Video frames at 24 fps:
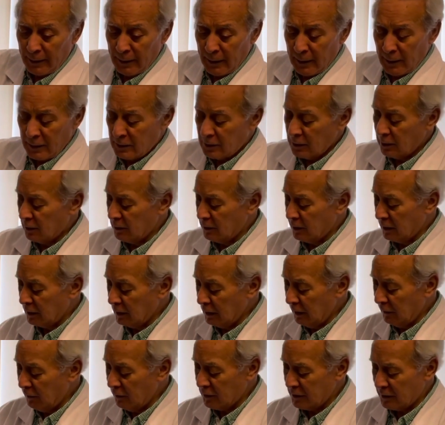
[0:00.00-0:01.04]
So the
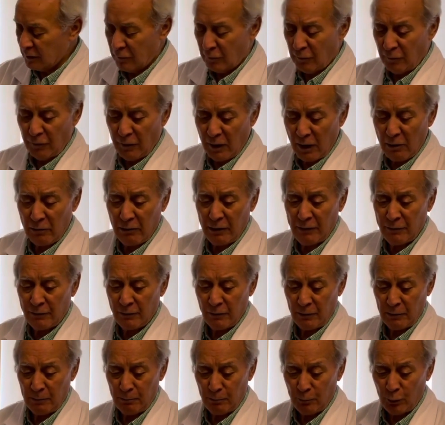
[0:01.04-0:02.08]
liver is a very, very
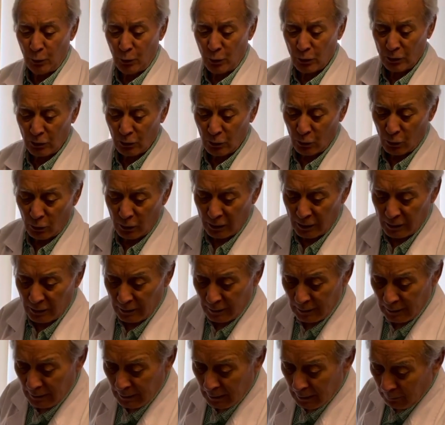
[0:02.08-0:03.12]
important organ,
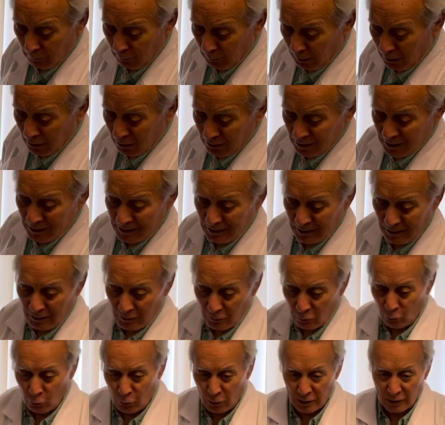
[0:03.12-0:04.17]
because
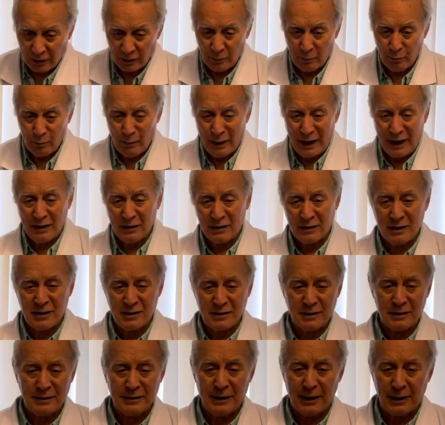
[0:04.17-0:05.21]
one of the main things
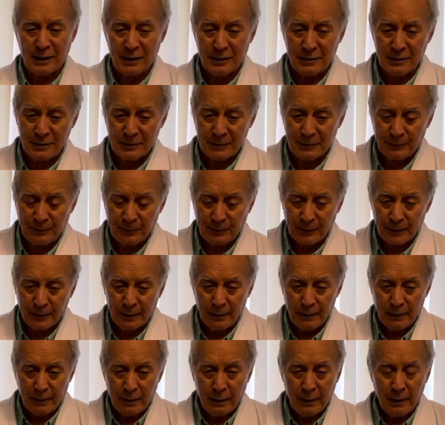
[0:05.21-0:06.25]
it does
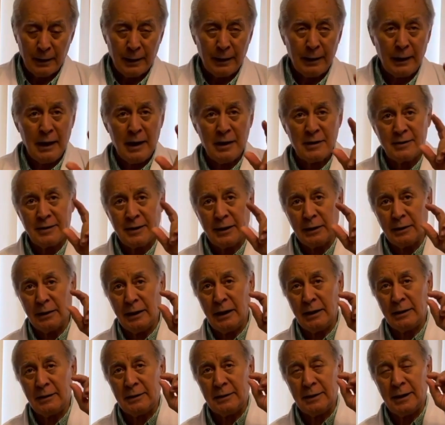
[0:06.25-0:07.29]
is that
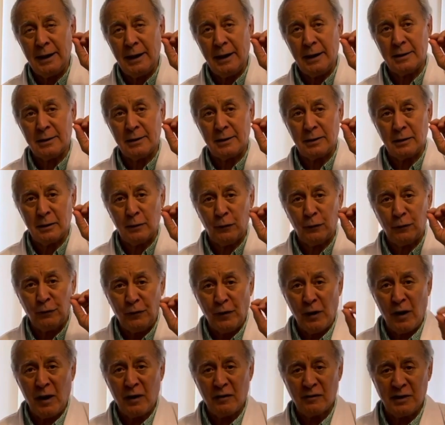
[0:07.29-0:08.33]
it takes
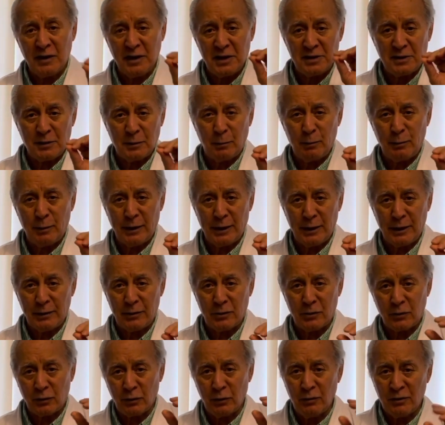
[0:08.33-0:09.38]
5 liters of blood
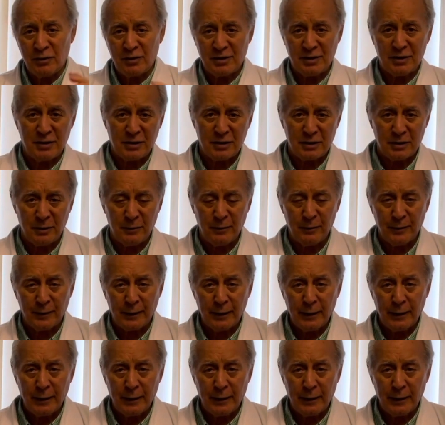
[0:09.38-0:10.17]
through its system